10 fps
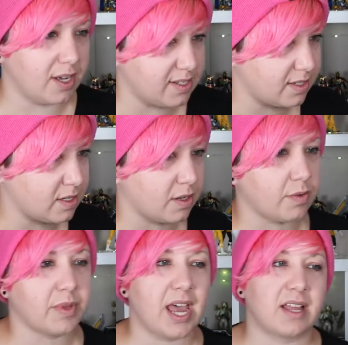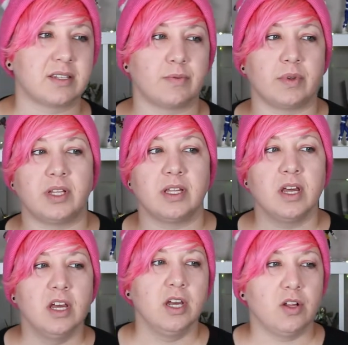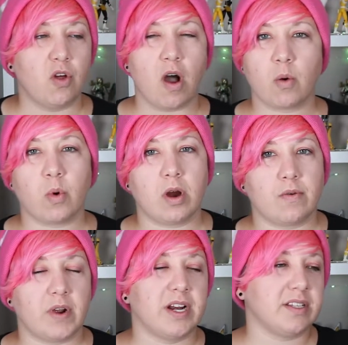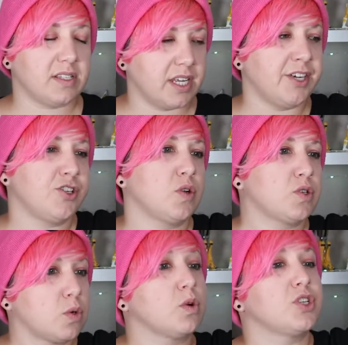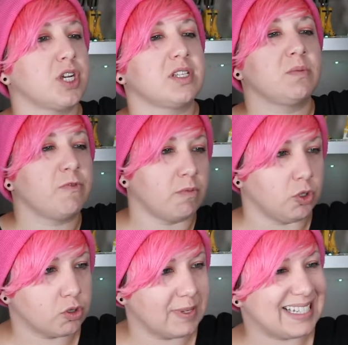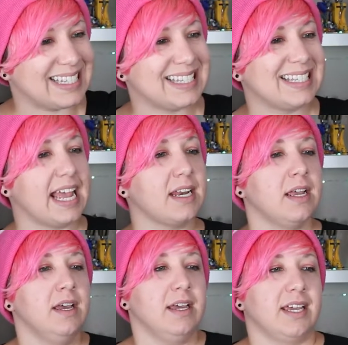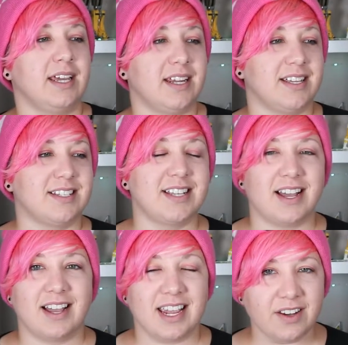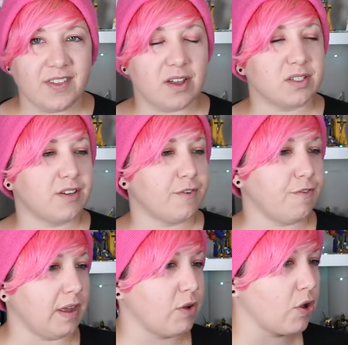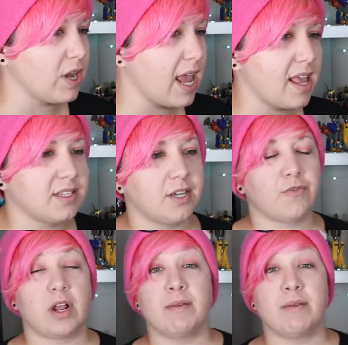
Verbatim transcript: Custom. Yeah, it's a really long word, right? It's the Kingjo Storage Custom from Ultraman Zedd. It is 8,500 yen, set for